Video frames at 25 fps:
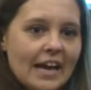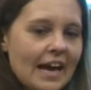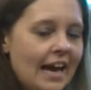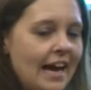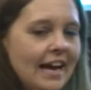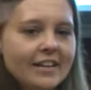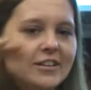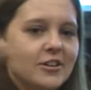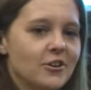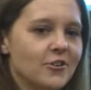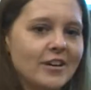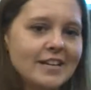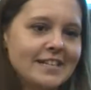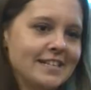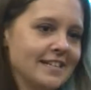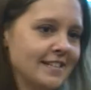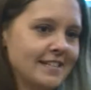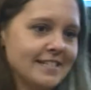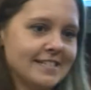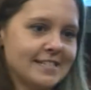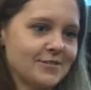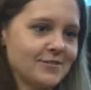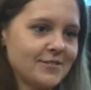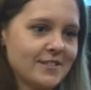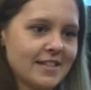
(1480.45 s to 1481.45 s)
I had no idea
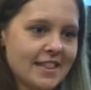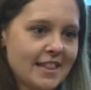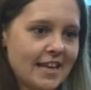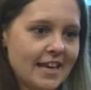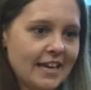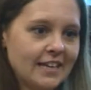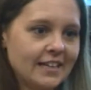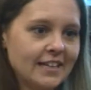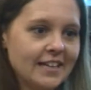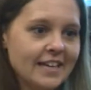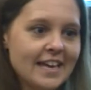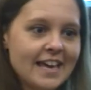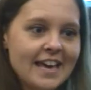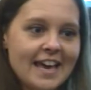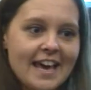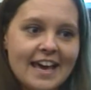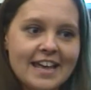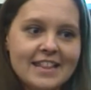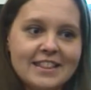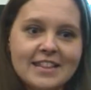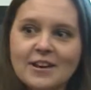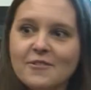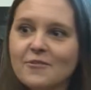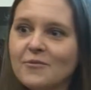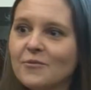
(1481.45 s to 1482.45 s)
this was a thing.
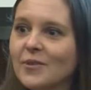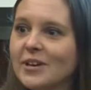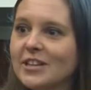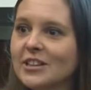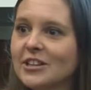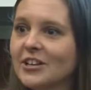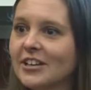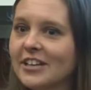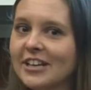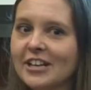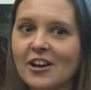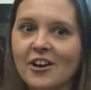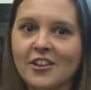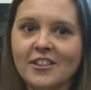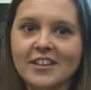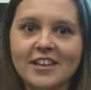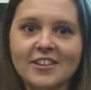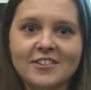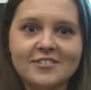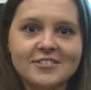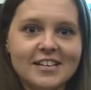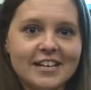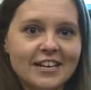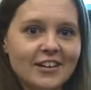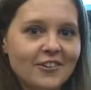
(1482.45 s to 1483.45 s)
And they, we look at all the
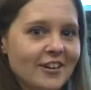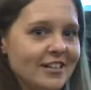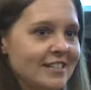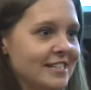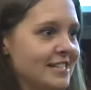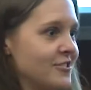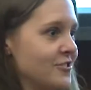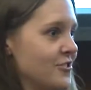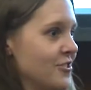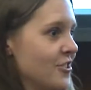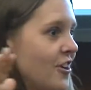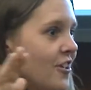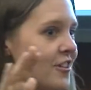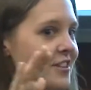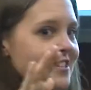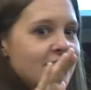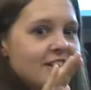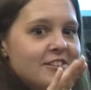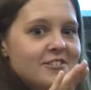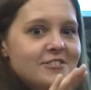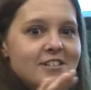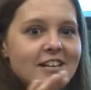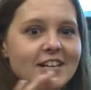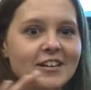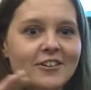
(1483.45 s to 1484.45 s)
other second grade teachers, all the
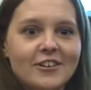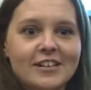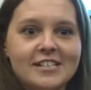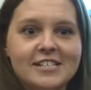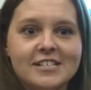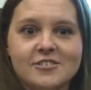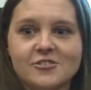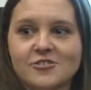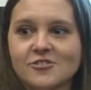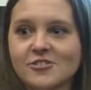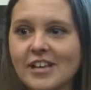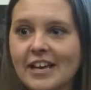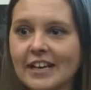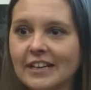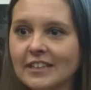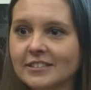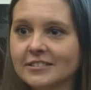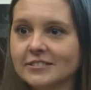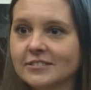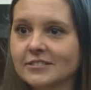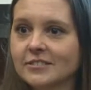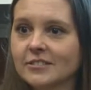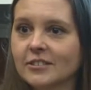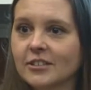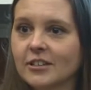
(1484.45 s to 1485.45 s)
other second grade teachers like,
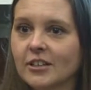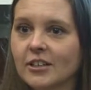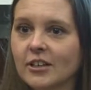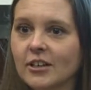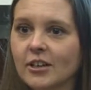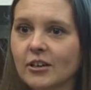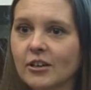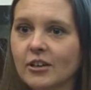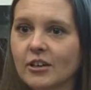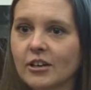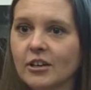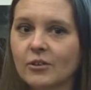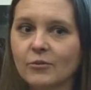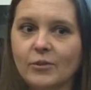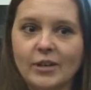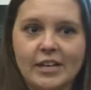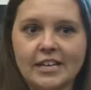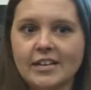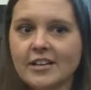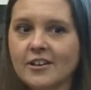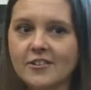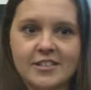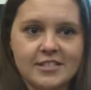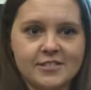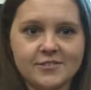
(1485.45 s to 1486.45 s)
we
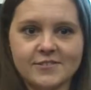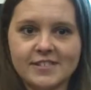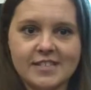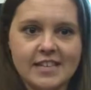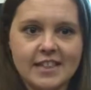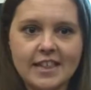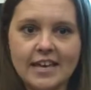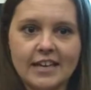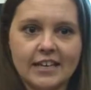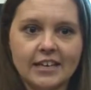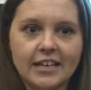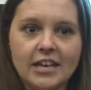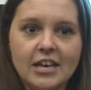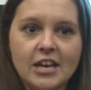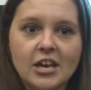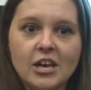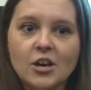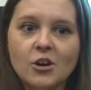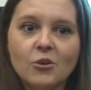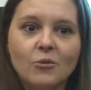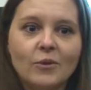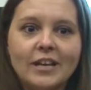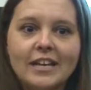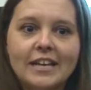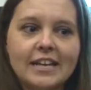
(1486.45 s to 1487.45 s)
didn't know this was a thing.
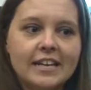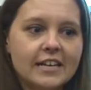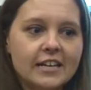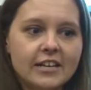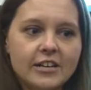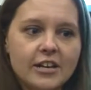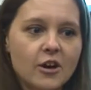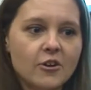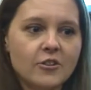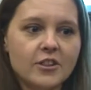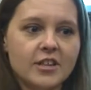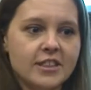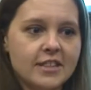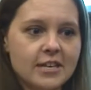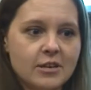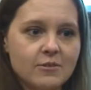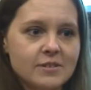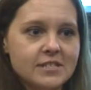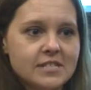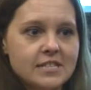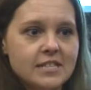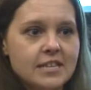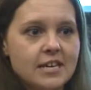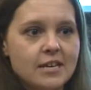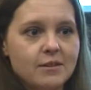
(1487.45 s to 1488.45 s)
We didn't know that there
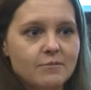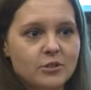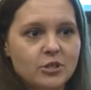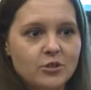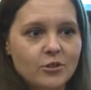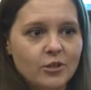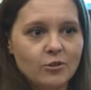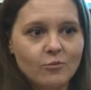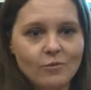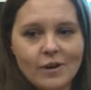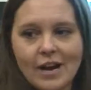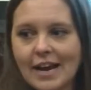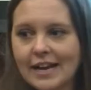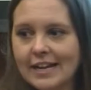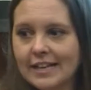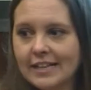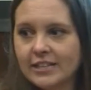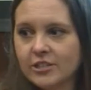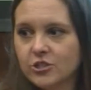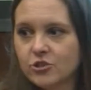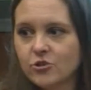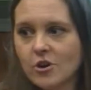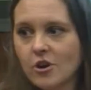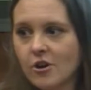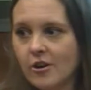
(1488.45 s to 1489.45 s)
was a thing between writing
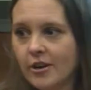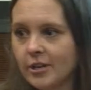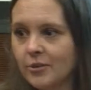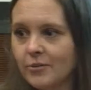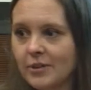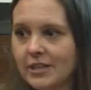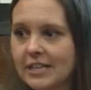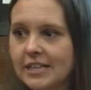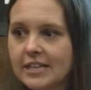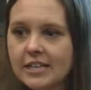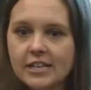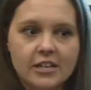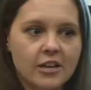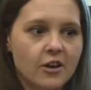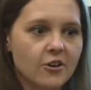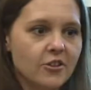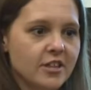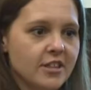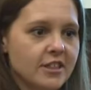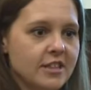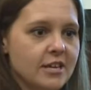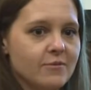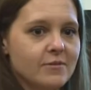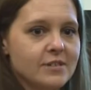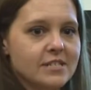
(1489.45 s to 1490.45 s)
and drawing. We didn't know
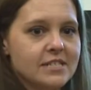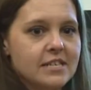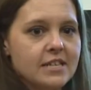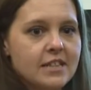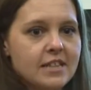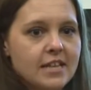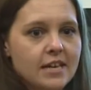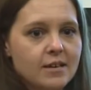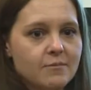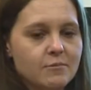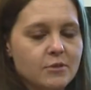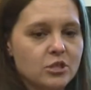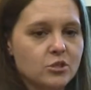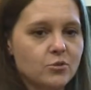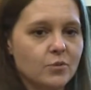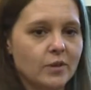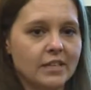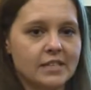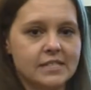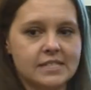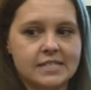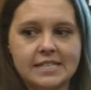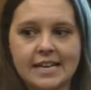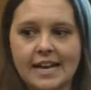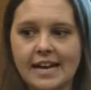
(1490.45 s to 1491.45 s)
that there was a thing
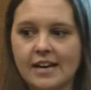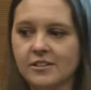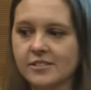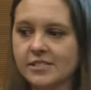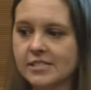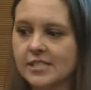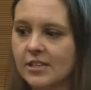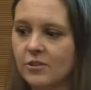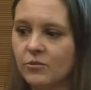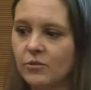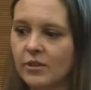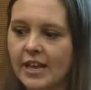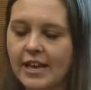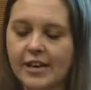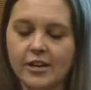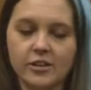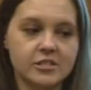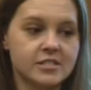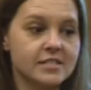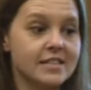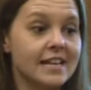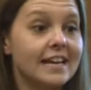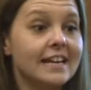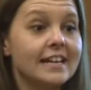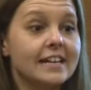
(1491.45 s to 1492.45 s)
between sounds and
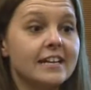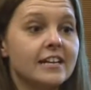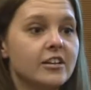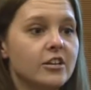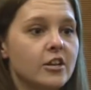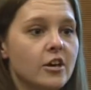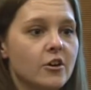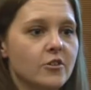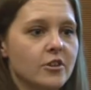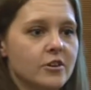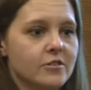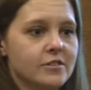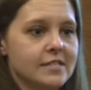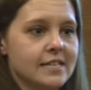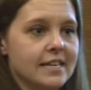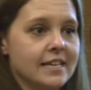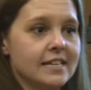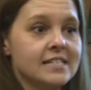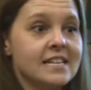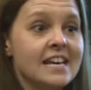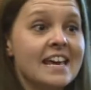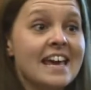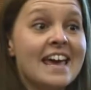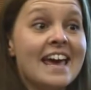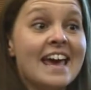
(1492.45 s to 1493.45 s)
letters. They didn't know those
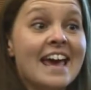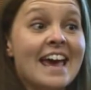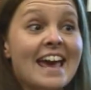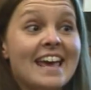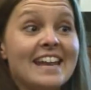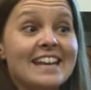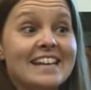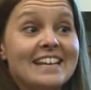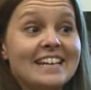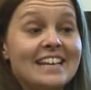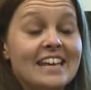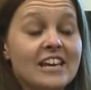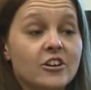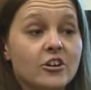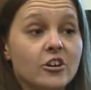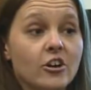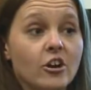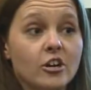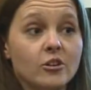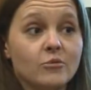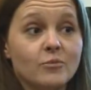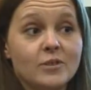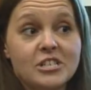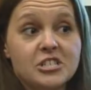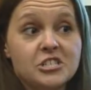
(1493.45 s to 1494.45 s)
things. And in
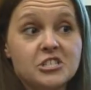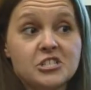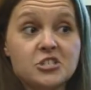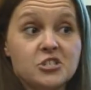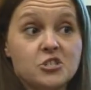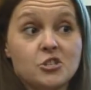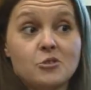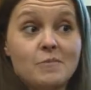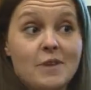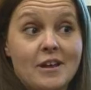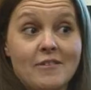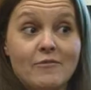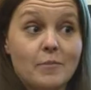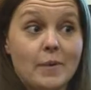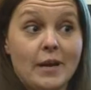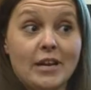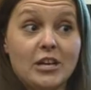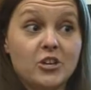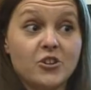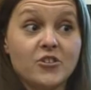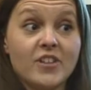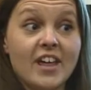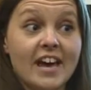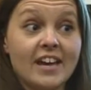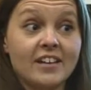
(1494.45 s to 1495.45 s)
kindergarten, we just assumed everybody
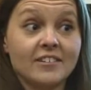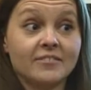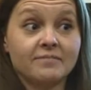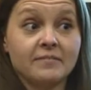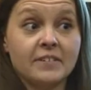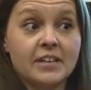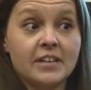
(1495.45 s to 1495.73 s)
knew that.